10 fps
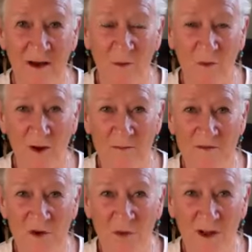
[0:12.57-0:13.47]
Welcome
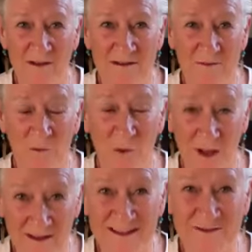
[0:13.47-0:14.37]
to
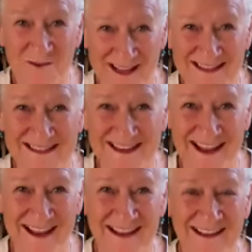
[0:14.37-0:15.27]
Wellness
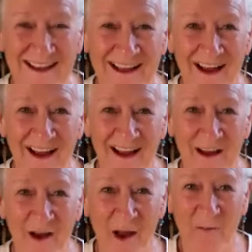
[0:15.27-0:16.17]
Wednesday.
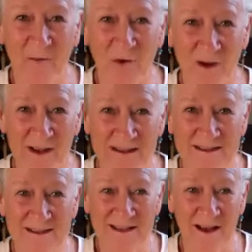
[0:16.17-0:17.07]
I'm
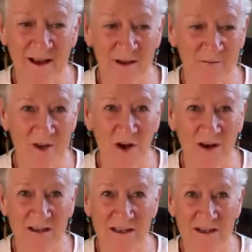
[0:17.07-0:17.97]
Chris. I'm
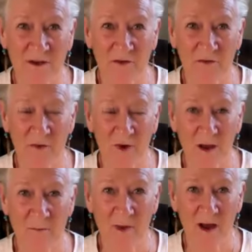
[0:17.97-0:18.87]
talking to you
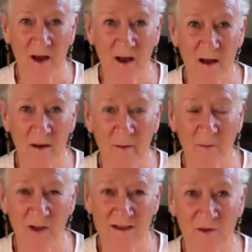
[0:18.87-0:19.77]
from
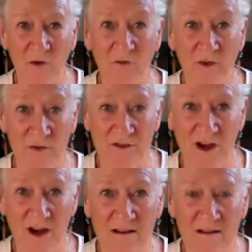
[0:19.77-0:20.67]
Pleasant Grove,
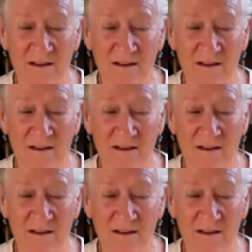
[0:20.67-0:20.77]
Utah.